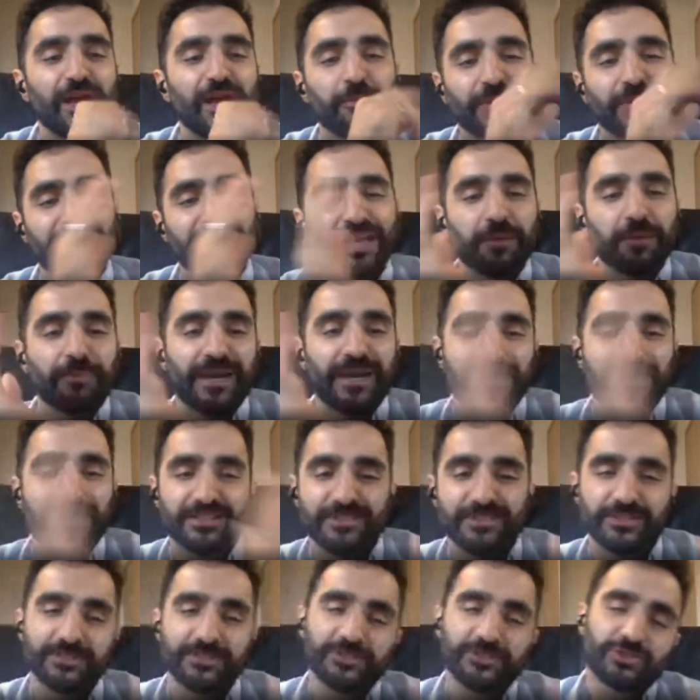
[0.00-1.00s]
Bringing it back
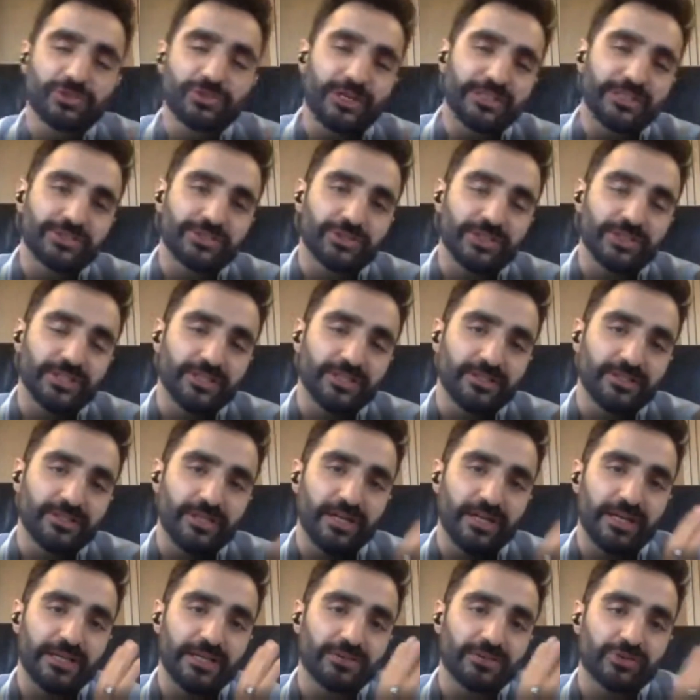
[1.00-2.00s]
to treasury
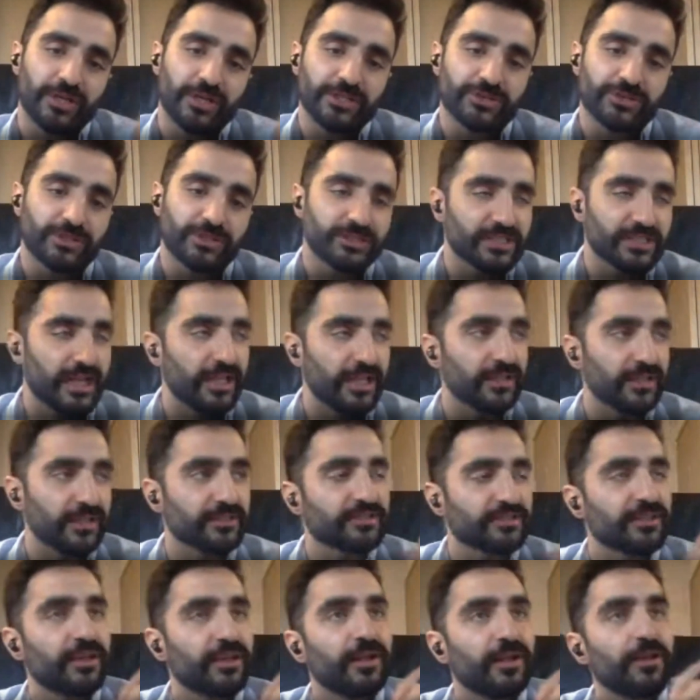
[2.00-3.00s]
and uh, traders,
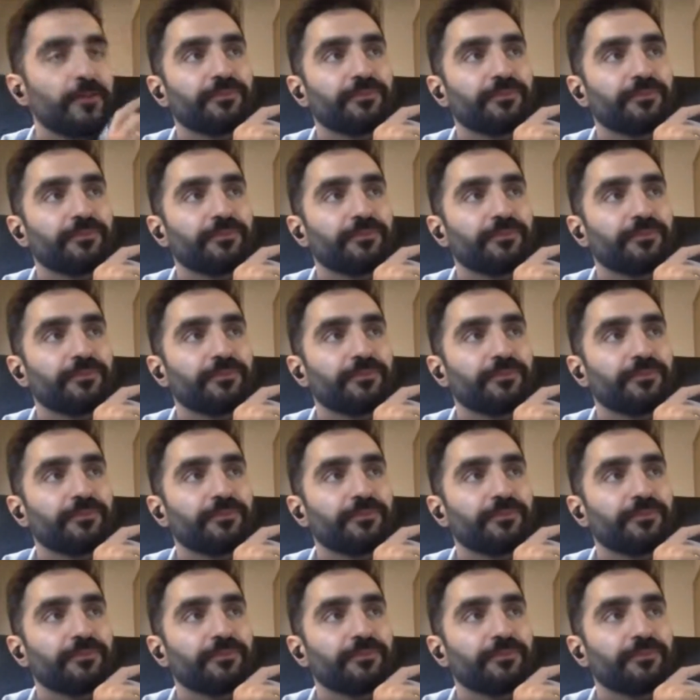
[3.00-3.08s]
Alex.